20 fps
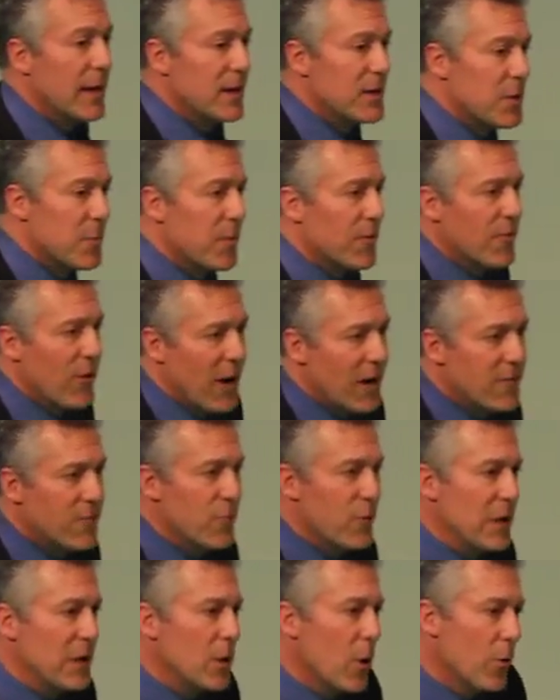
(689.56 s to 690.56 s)
to provide
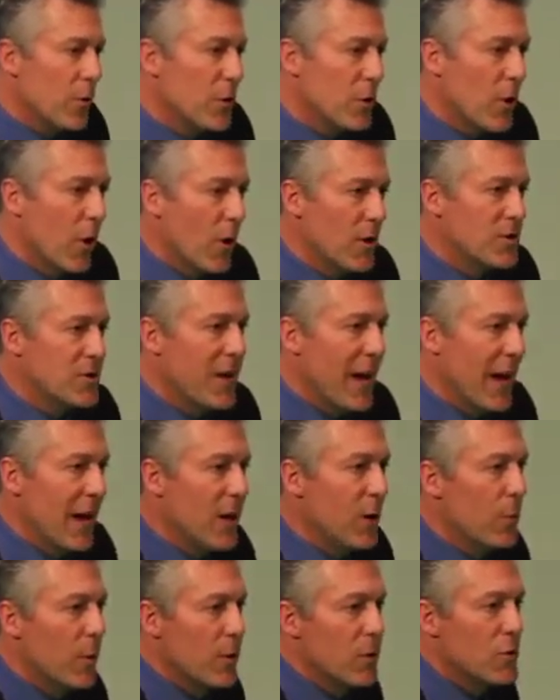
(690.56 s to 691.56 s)
free loaner cars to
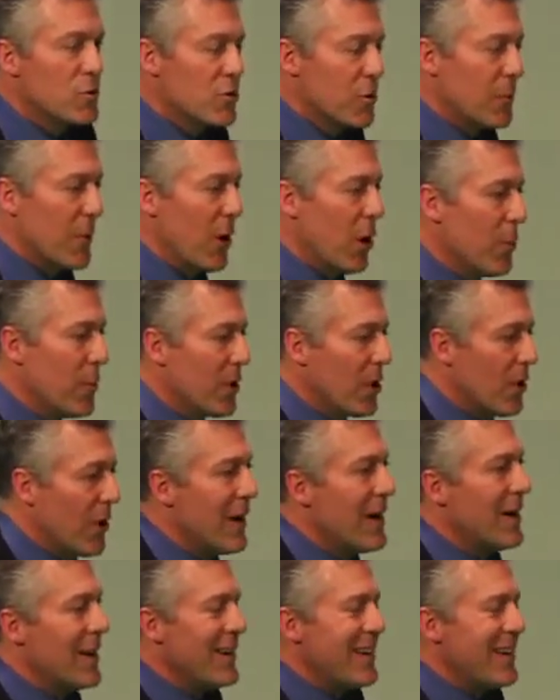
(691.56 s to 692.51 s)
anyone whose repair bill